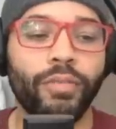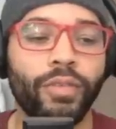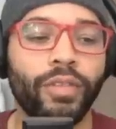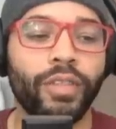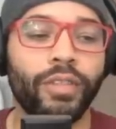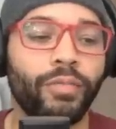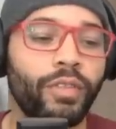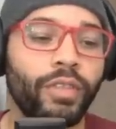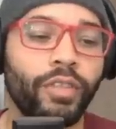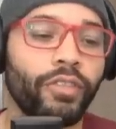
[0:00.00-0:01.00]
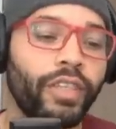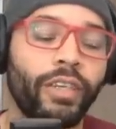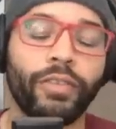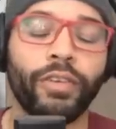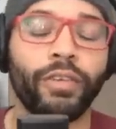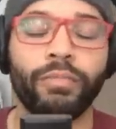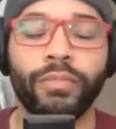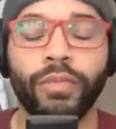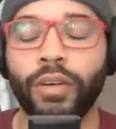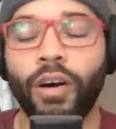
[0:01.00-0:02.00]
She would literally give her
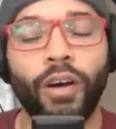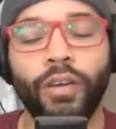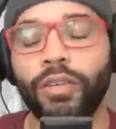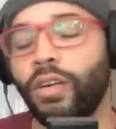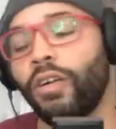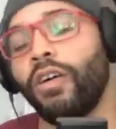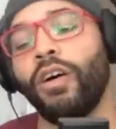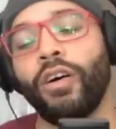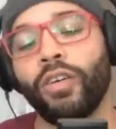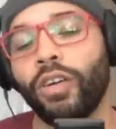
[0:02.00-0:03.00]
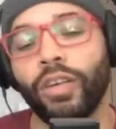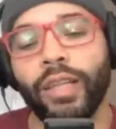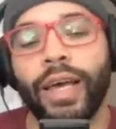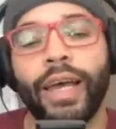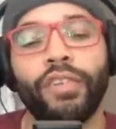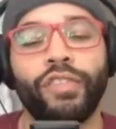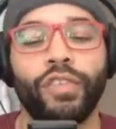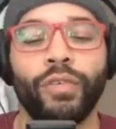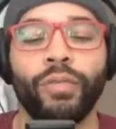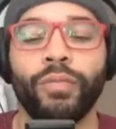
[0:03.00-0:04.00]
all her all her last
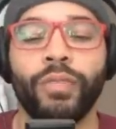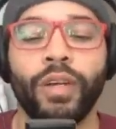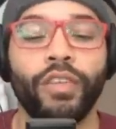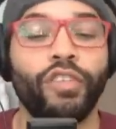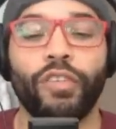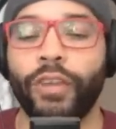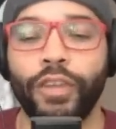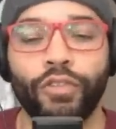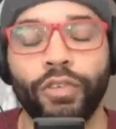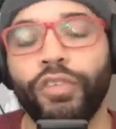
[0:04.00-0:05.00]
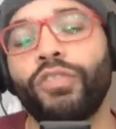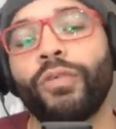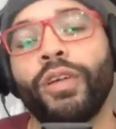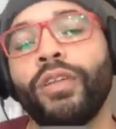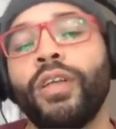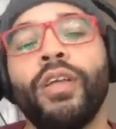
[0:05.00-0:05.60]
to a stranger on the street